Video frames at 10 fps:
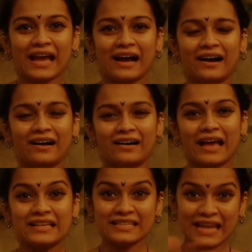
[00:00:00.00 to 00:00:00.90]
Uh,
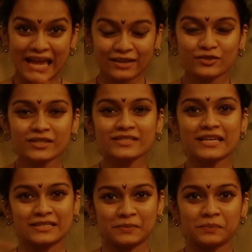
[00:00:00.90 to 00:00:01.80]
as an actress,
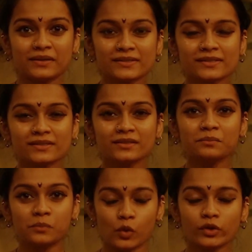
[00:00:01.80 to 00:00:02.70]
as a
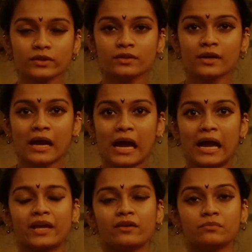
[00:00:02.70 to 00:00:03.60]
person, both,
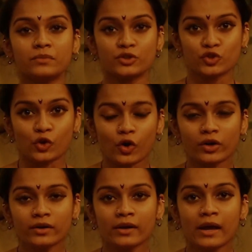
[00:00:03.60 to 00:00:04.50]
I have
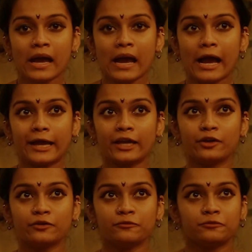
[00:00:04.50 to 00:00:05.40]
matured, I
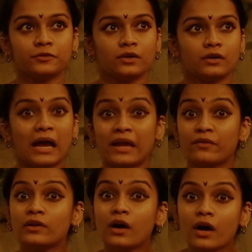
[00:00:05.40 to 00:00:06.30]
have, uh, I
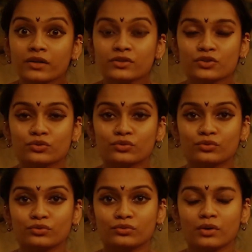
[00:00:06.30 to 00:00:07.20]
have learned
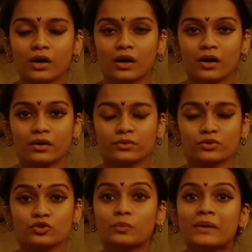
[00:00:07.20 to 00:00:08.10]
to,
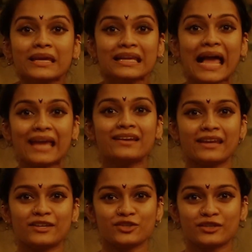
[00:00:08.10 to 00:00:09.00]
uh, to be like
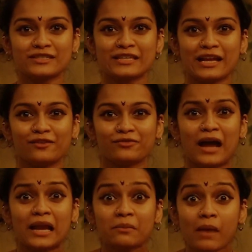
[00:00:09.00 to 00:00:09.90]
nature itself,
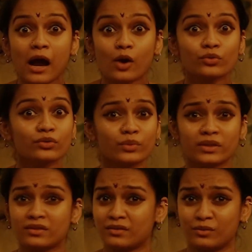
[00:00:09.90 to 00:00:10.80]
unbound
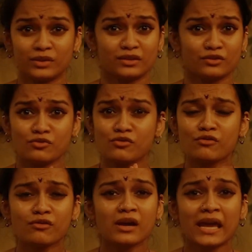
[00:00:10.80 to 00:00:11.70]
with, with
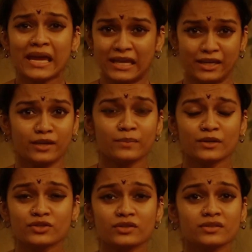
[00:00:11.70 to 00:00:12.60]
no
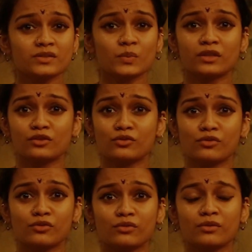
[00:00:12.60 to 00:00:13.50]
inhibitions, with
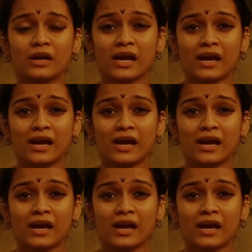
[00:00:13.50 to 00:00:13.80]
no...